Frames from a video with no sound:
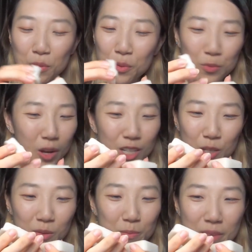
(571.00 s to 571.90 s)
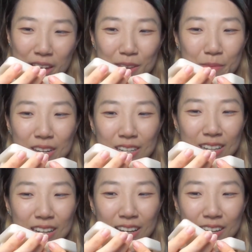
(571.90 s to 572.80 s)
We went through many
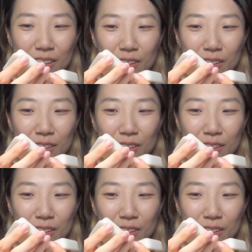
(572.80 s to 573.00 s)
like